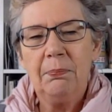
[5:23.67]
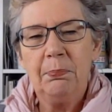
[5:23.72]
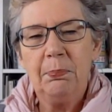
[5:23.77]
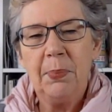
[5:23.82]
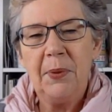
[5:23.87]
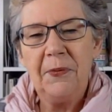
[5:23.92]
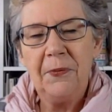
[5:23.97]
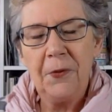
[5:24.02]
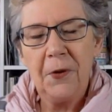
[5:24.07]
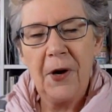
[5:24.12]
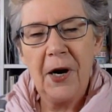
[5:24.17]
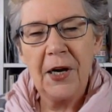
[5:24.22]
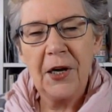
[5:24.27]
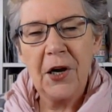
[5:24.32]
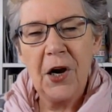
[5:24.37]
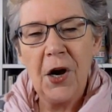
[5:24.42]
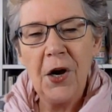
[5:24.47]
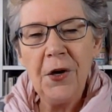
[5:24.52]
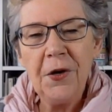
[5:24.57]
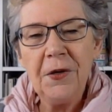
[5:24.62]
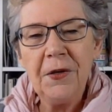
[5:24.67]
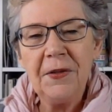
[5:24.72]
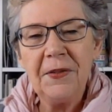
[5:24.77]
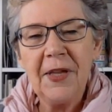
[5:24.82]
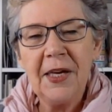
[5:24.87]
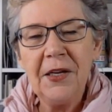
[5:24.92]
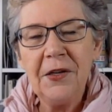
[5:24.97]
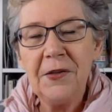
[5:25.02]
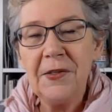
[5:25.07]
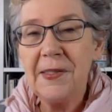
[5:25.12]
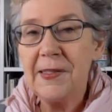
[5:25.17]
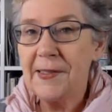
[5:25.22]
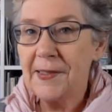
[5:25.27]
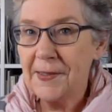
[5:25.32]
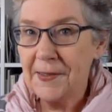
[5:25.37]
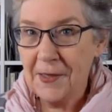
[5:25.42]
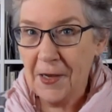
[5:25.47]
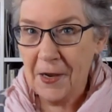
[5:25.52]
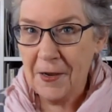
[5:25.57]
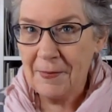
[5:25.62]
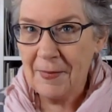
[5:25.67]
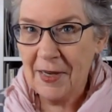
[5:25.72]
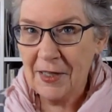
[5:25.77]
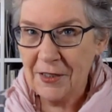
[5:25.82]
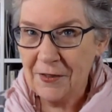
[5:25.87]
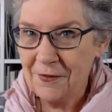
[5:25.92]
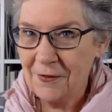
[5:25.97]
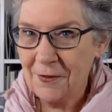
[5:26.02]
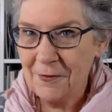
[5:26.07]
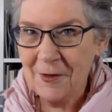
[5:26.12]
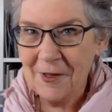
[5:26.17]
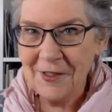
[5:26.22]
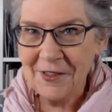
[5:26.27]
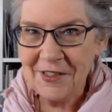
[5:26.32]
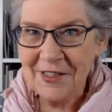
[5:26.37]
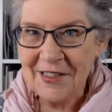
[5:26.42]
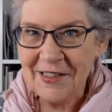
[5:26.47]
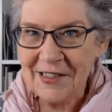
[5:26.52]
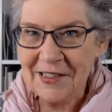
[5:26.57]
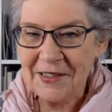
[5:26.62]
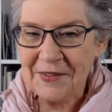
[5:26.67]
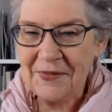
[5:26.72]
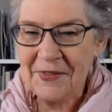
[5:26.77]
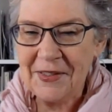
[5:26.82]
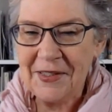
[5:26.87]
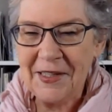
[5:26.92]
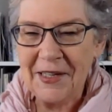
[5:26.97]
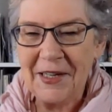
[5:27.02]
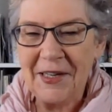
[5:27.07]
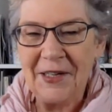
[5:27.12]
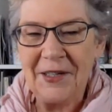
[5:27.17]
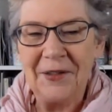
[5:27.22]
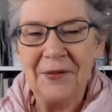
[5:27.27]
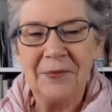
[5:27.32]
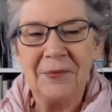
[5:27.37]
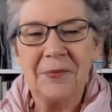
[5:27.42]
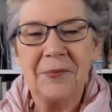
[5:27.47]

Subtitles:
Before I go, thank you so much for watching this video.